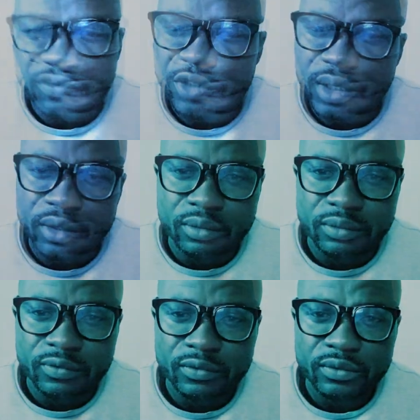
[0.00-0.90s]
freedom.
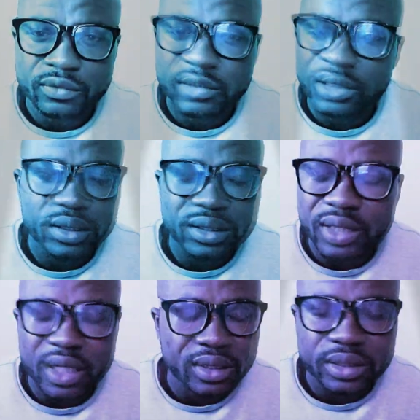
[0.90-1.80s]
It's
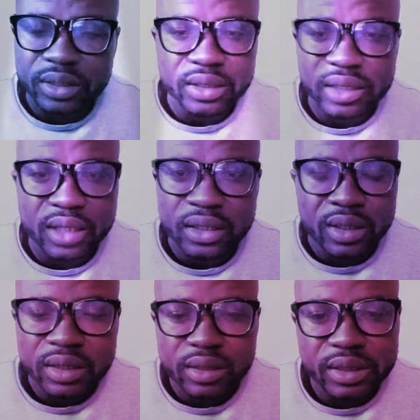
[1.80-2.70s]
not
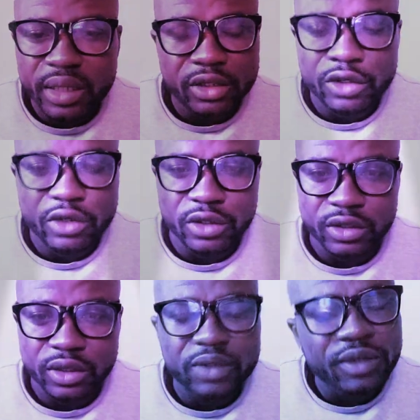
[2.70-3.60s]
that hard.
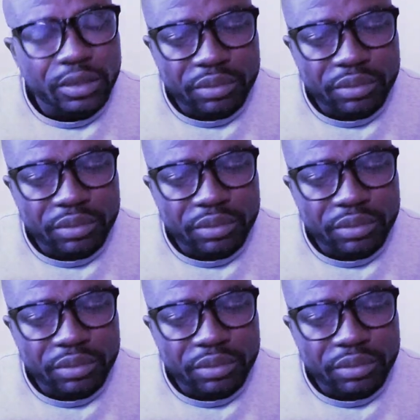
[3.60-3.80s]
Give that